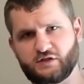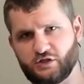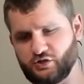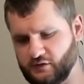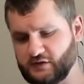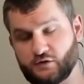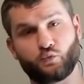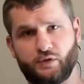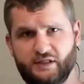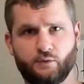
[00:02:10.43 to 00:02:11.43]
an issue. This is a
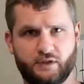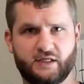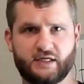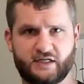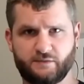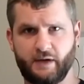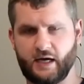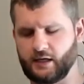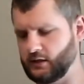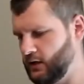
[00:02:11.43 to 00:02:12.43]
really nice bag.